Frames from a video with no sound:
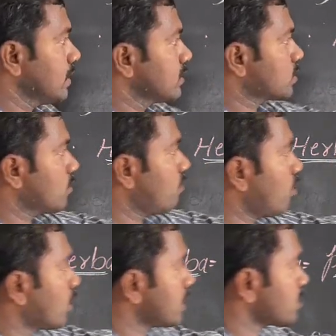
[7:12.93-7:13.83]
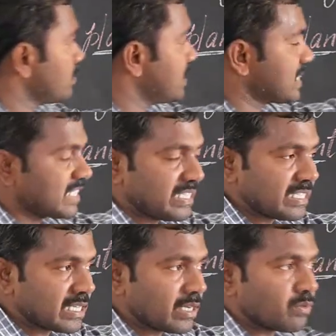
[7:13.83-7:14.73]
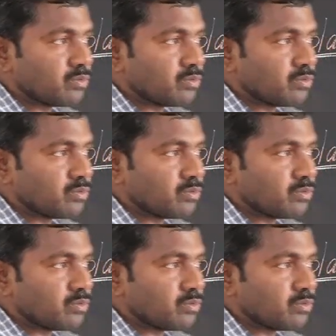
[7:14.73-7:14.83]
So horus means eater.